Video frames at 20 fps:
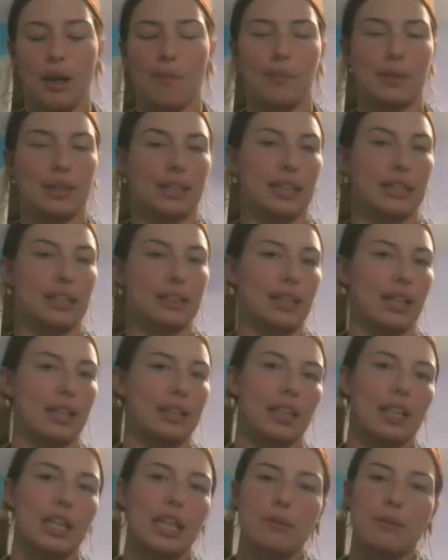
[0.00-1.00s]
But things like the
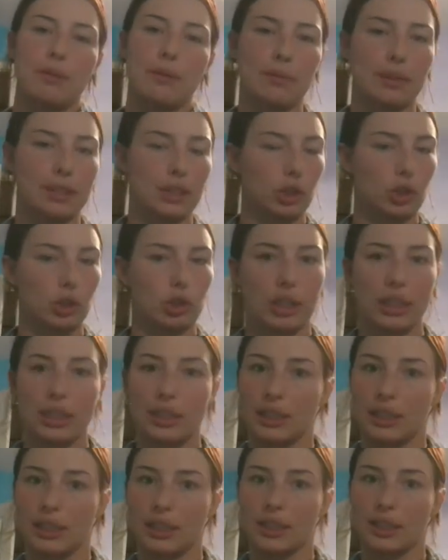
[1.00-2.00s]
Cuban Missile
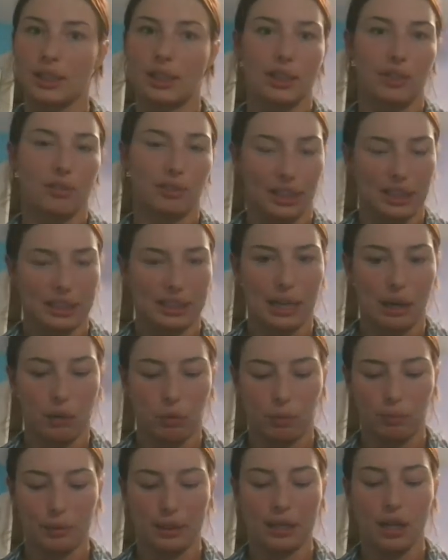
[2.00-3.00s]
Crisis and stuff like that
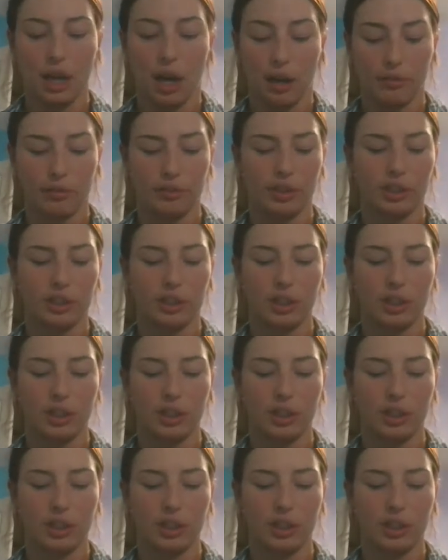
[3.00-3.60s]
will be covered.